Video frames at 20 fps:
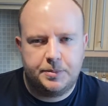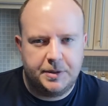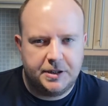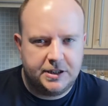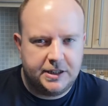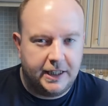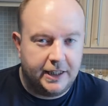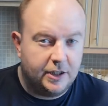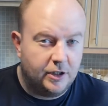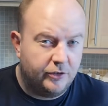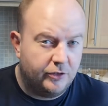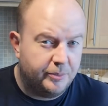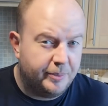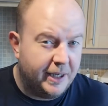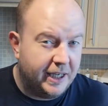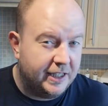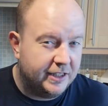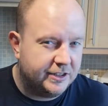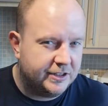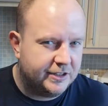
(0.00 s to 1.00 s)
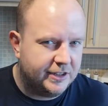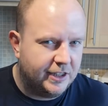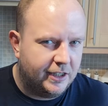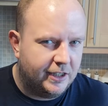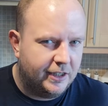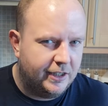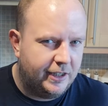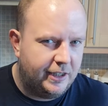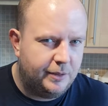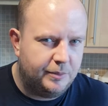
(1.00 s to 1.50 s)
been taken over by
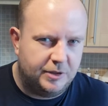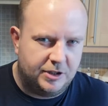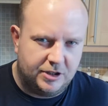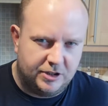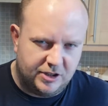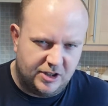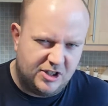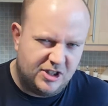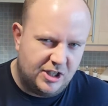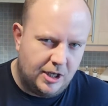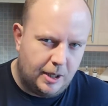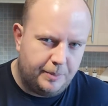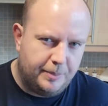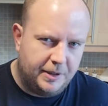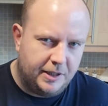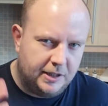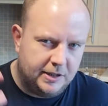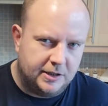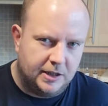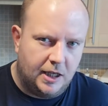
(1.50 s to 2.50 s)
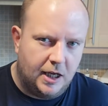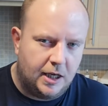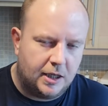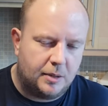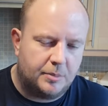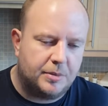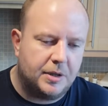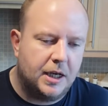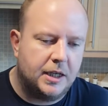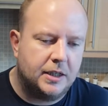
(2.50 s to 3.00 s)
Asahi, which is a Japanese
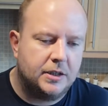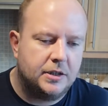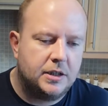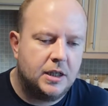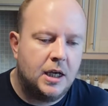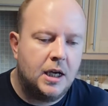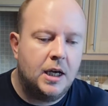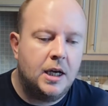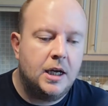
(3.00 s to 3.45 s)
lager brand.